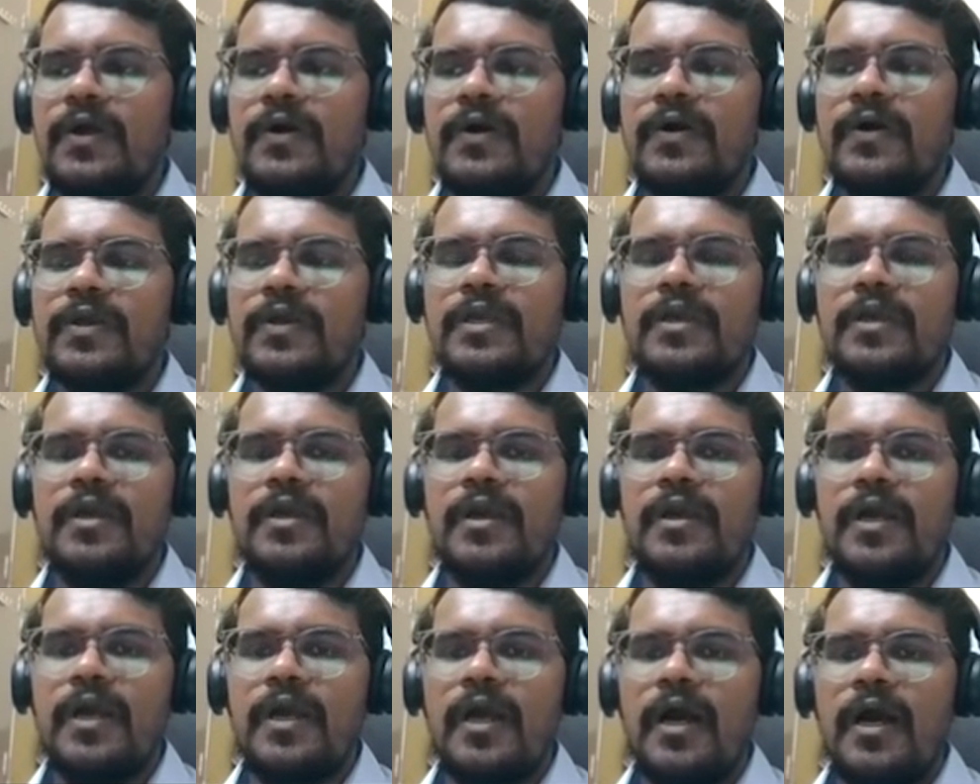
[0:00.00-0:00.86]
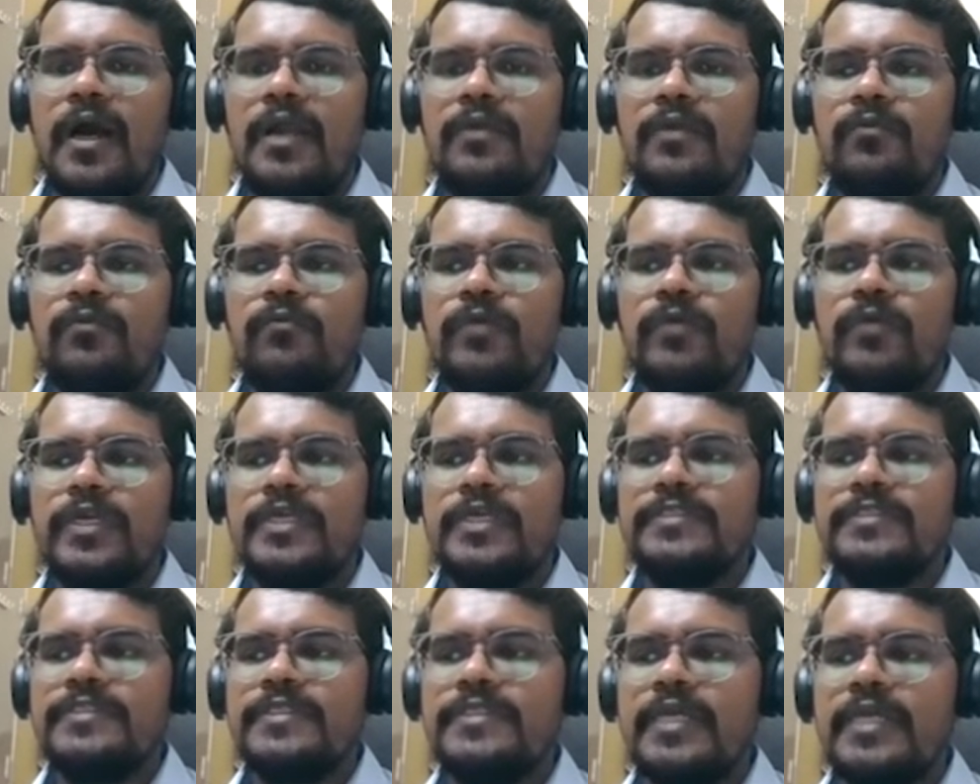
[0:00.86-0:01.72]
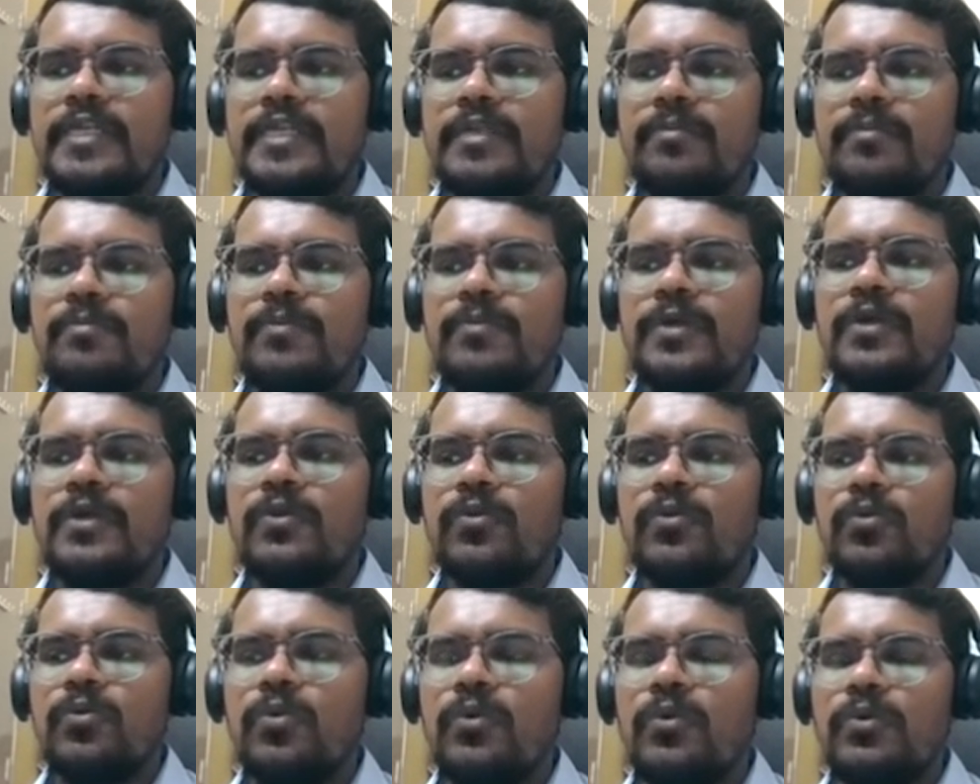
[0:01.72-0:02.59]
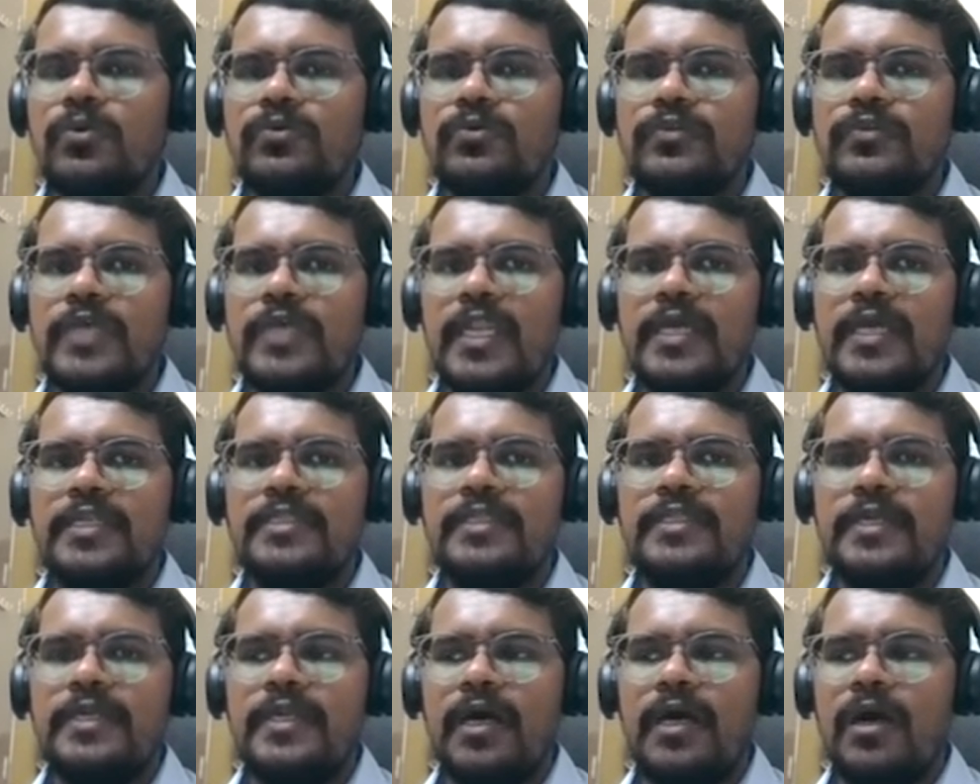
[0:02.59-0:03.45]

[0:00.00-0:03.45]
Okay, and we can set up a rule to select that